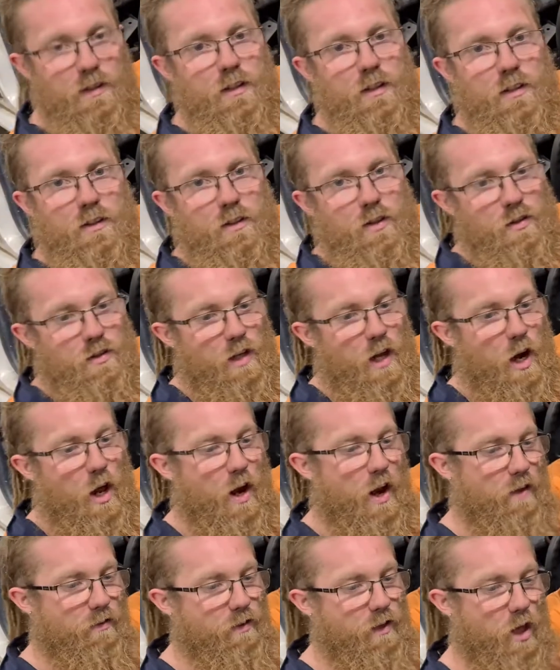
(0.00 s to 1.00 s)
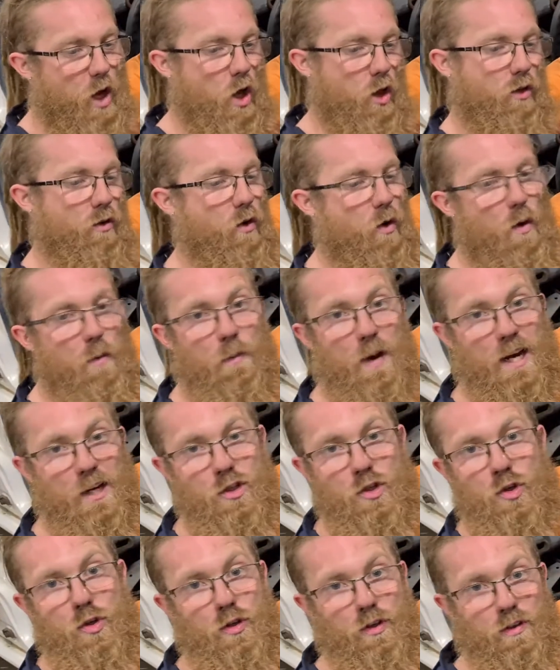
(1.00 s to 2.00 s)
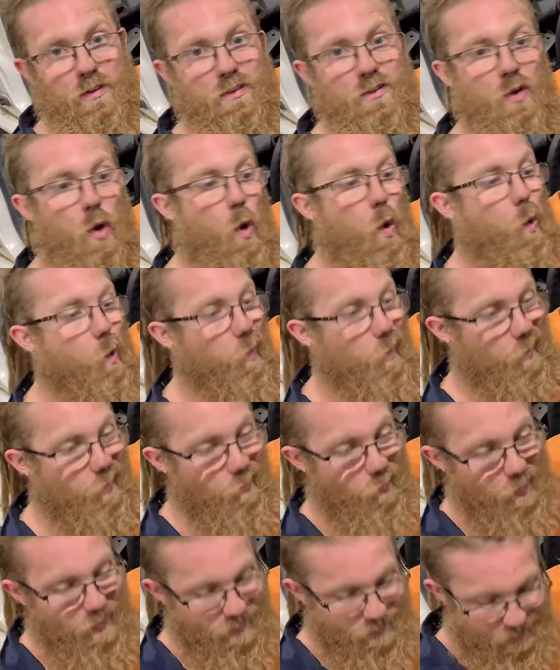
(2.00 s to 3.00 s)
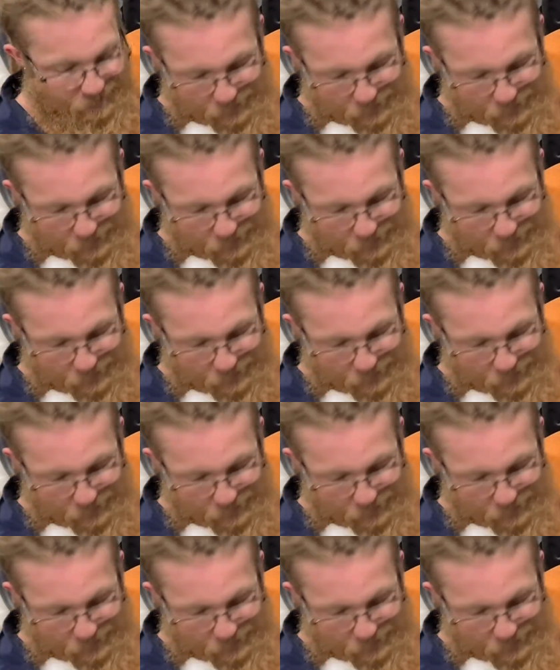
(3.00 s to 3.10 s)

because I don't have to go through and make sure it's all the grit that